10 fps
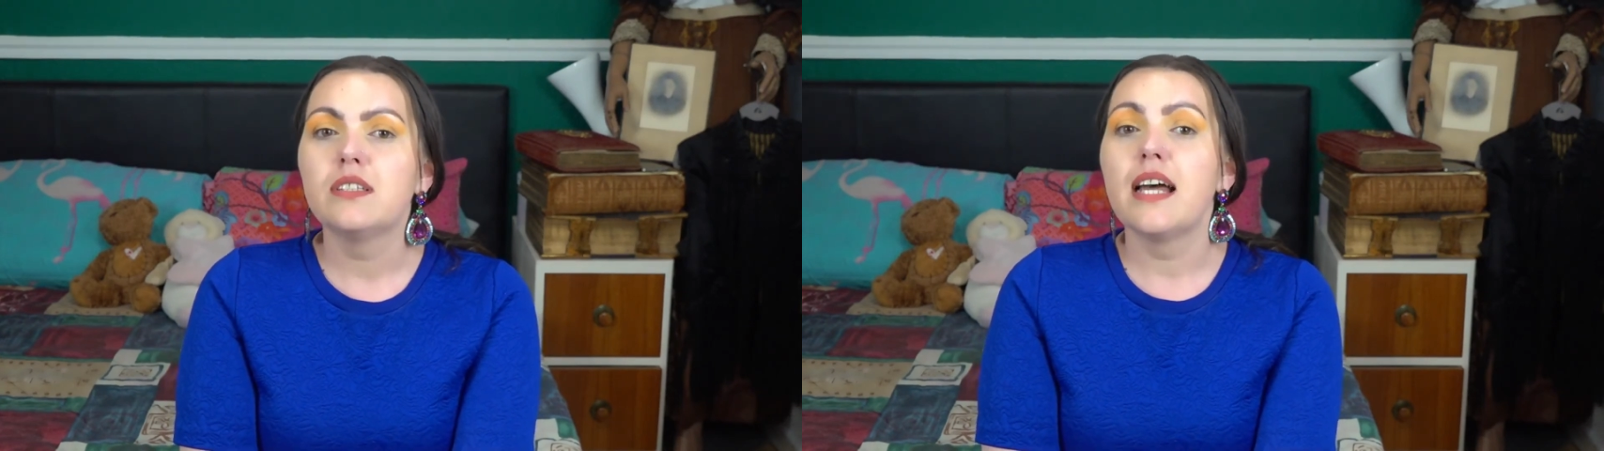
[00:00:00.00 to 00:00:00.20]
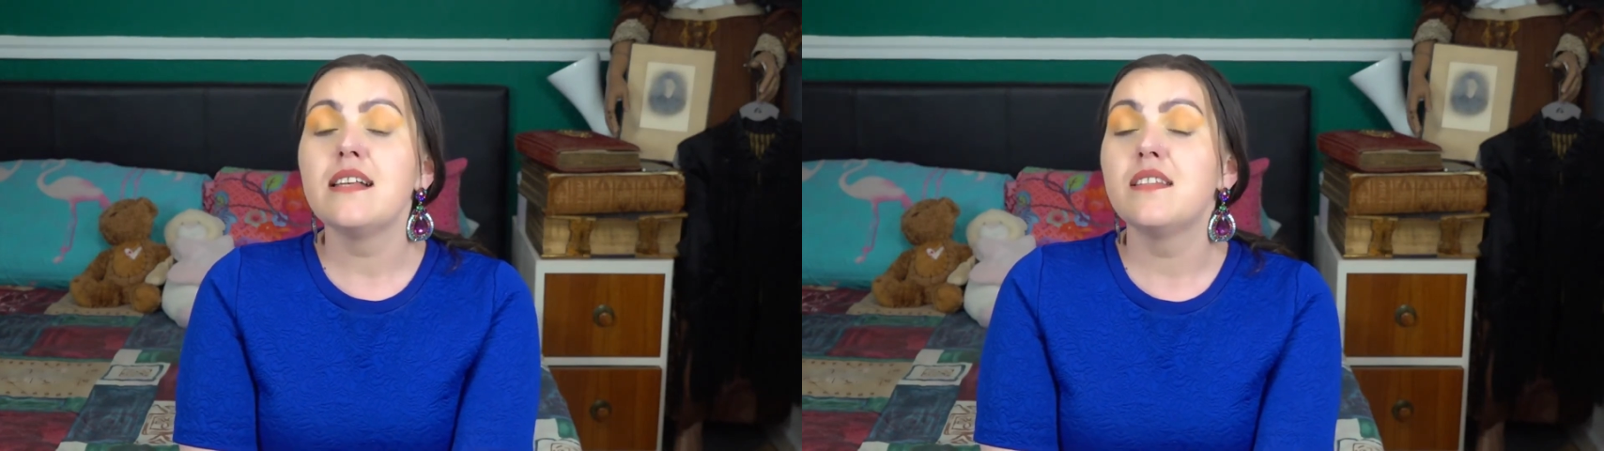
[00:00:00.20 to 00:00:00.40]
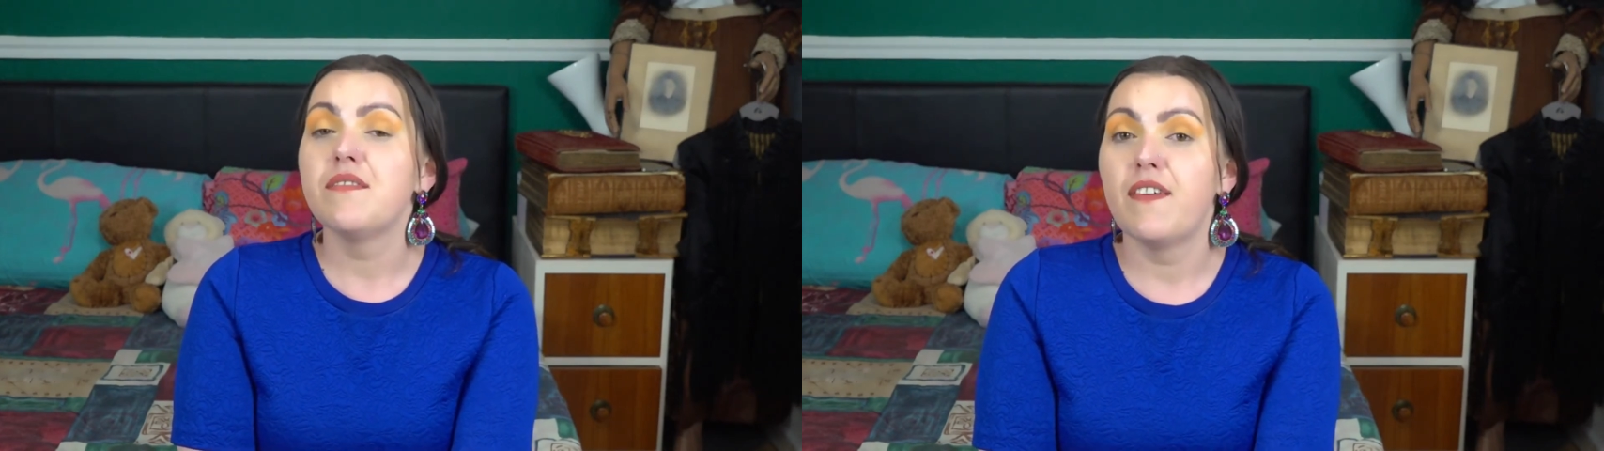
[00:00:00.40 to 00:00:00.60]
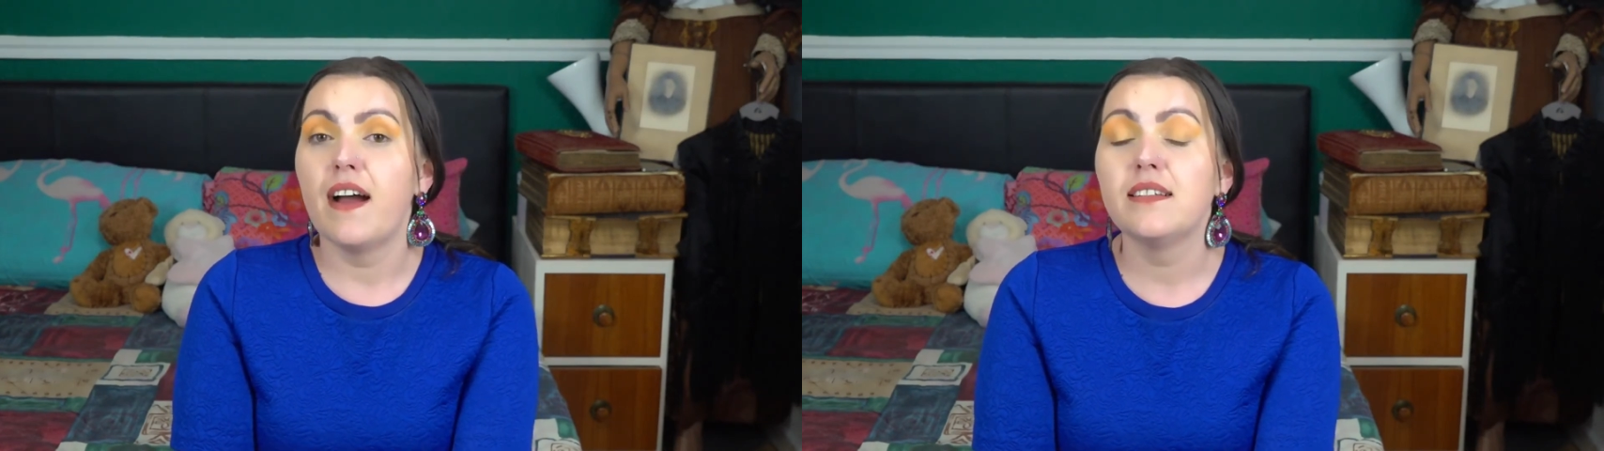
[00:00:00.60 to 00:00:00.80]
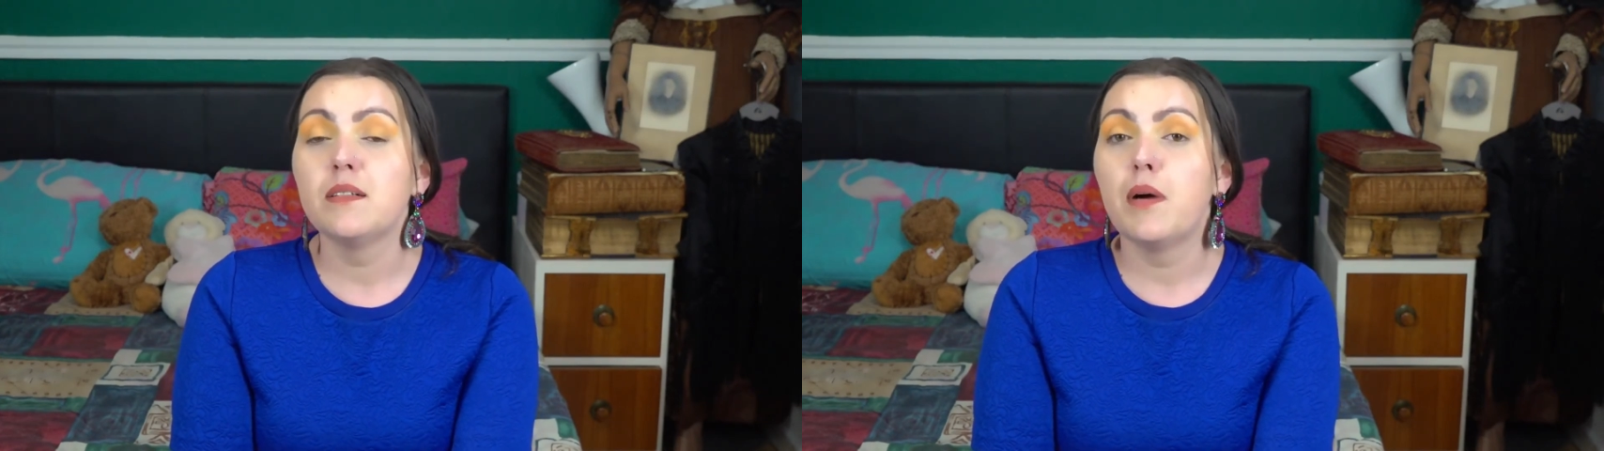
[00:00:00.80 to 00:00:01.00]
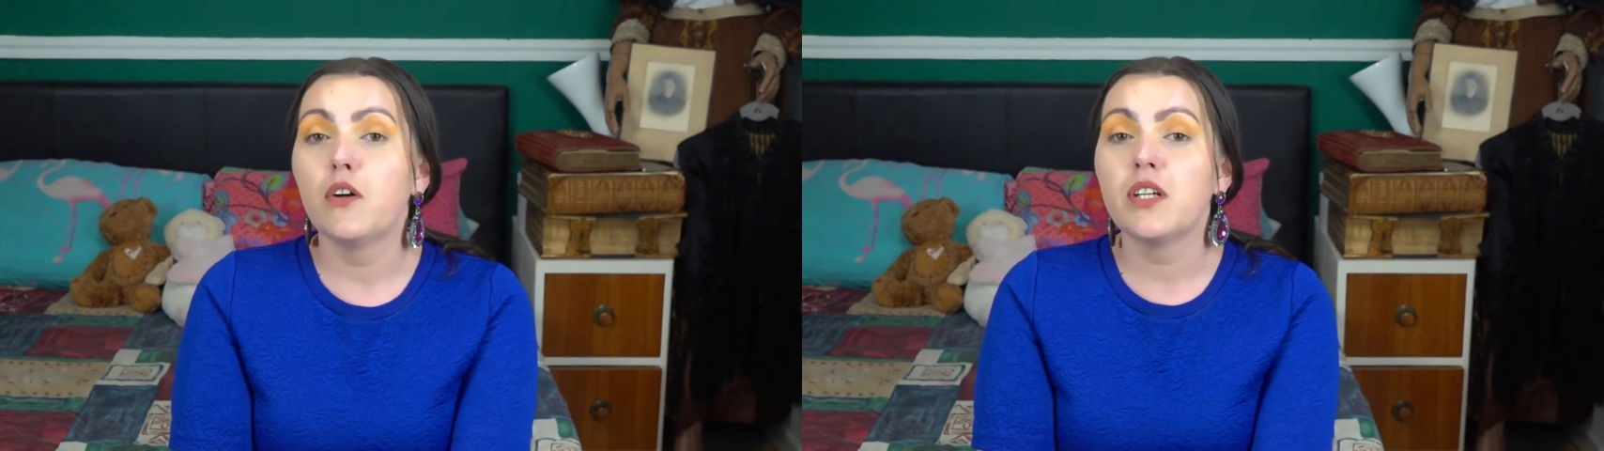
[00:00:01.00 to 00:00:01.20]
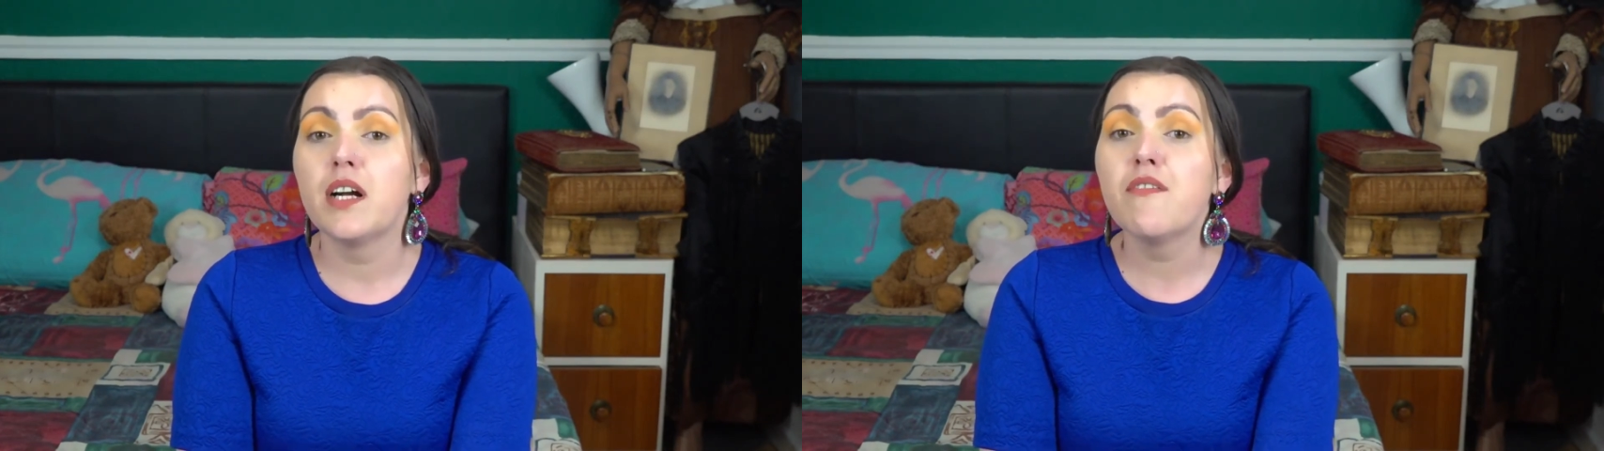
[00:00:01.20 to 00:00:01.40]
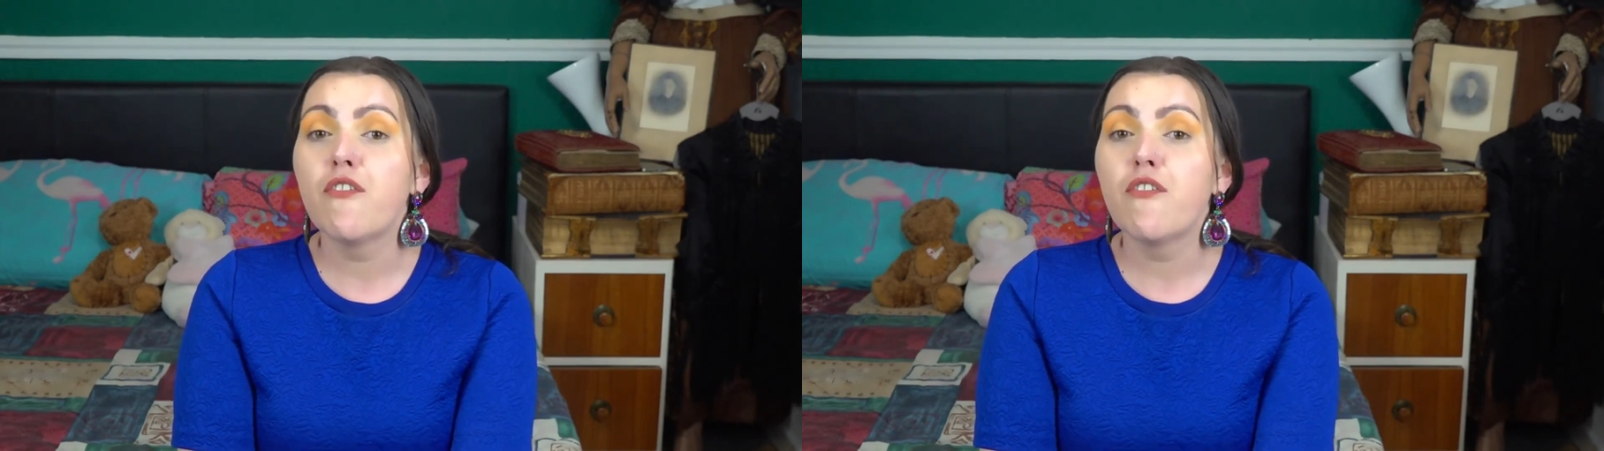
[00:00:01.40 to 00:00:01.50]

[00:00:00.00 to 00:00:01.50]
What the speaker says: testified about her